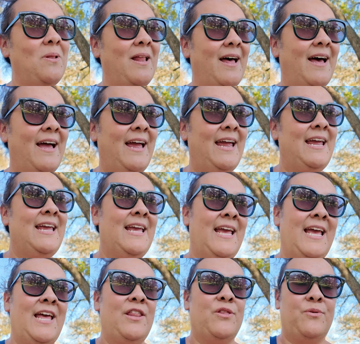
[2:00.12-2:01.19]
lie,
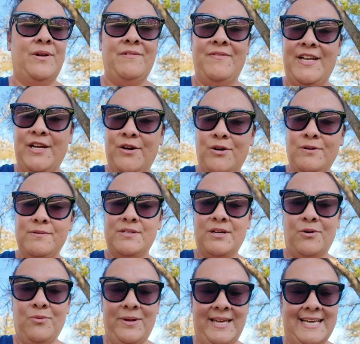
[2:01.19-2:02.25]
3 videos
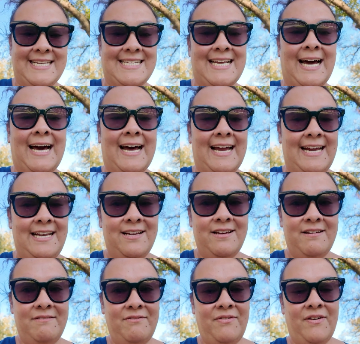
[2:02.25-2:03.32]
a week is kind
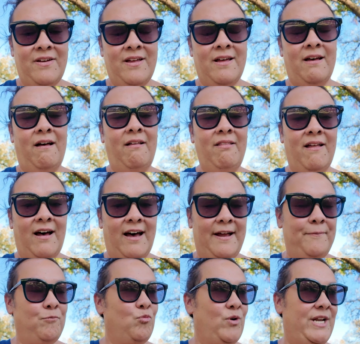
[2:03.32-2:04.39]
of a lot
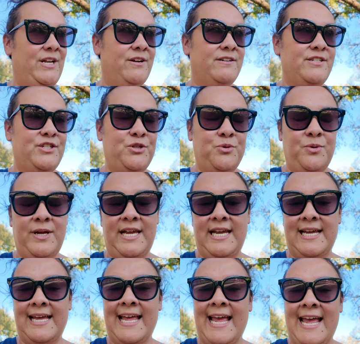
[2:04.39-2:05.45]
when you're
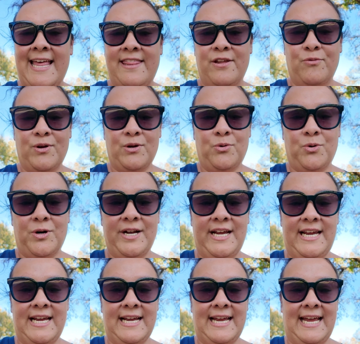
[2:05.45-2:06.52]
doing the
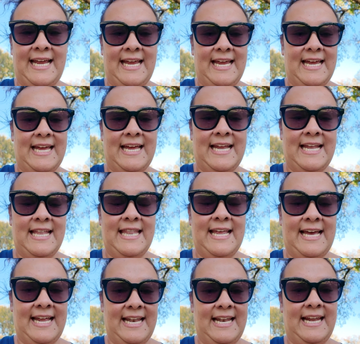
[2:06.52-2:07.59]
recording and
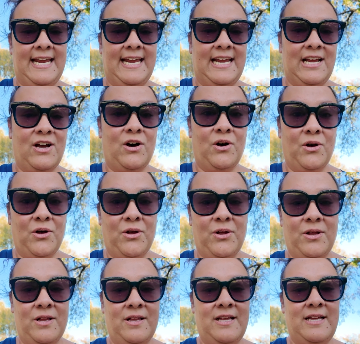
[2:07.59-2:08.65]
editing
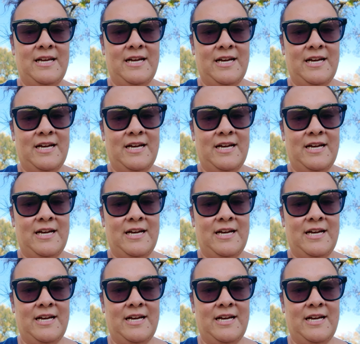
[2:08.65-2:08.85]
all